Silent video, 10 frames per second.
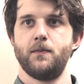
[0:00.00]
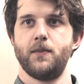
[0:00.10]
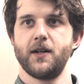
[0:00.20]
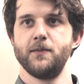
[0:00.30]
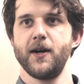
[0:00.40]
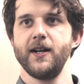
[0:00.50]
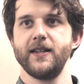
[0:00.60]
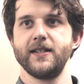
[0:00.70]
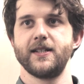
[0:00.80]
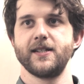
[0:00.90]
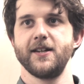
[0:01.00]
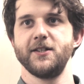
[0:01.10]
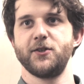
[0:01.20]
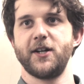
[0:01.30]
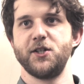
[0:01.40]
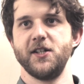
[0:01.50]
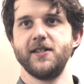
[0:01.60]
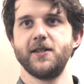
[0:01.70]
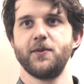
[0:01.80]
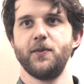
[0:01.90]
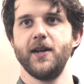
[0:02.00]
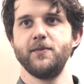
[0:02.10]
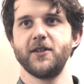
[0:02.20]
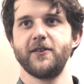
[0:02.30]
By combining these design strategies, we aim to